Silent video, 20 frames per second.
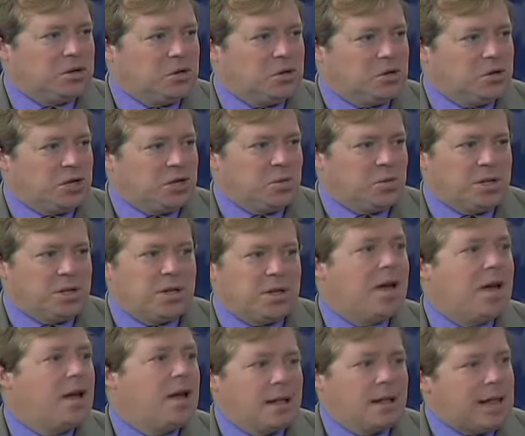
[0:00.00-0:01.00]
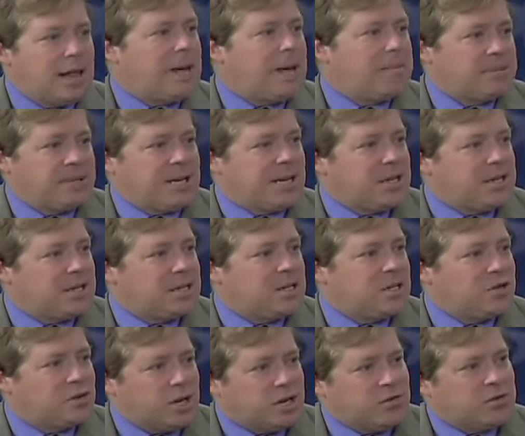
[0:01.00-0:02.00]
associated with lap
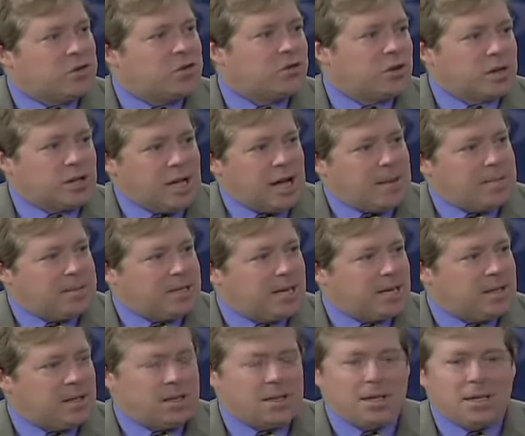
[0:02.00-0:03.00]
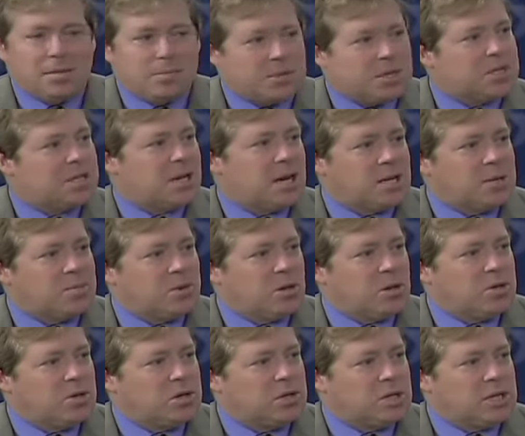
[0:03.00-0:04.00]
dancing, trying to restrict lap dancing and massage
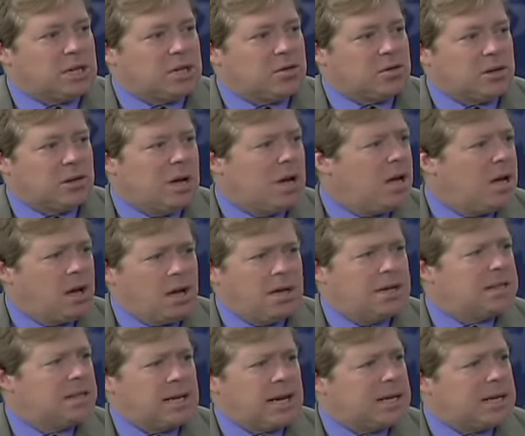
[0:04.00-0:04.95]
parlors, etc. Is